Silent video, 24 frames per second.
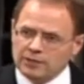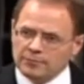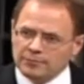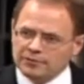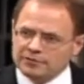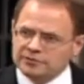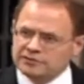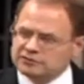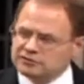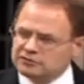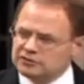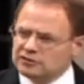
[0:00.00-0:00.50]

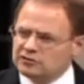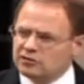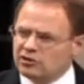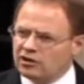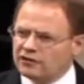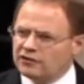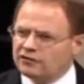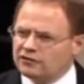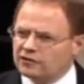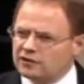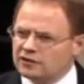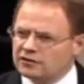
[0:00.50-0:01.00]
But does he
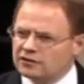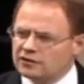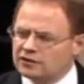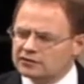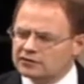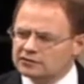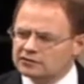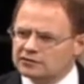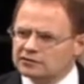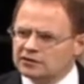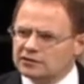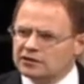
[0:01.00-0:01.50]
not think
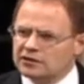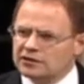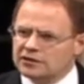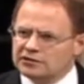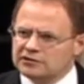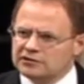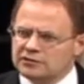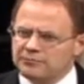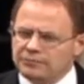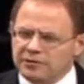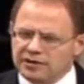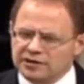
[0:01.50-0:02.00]
that
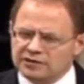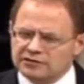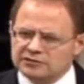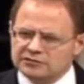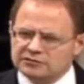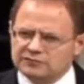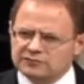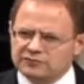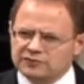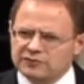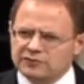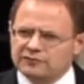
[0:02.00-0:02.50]

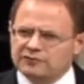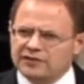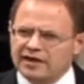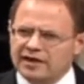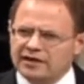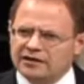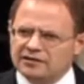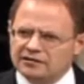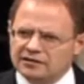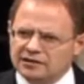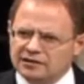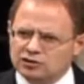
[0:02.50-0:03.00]
debates of
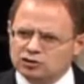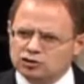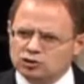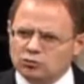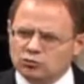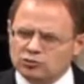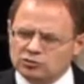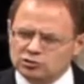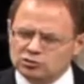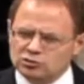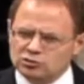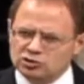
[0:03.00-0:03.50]
that nature,
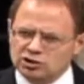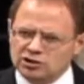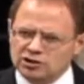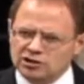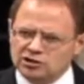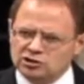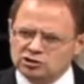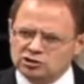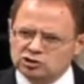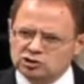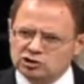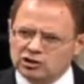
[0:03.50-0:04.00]
when you
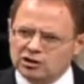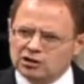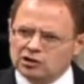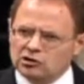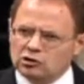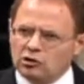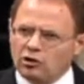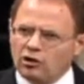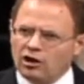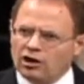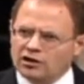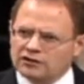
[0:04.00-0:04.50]
change
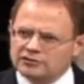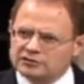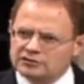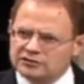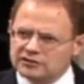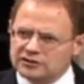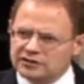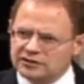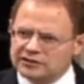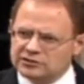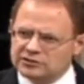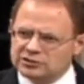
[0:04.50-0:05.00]
laws
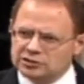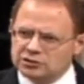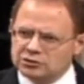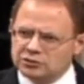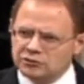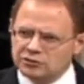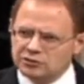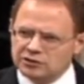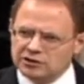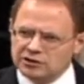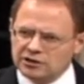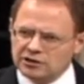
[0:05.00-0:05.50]
to that
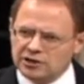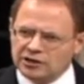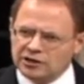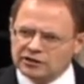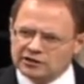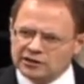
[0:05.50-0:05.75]
degree,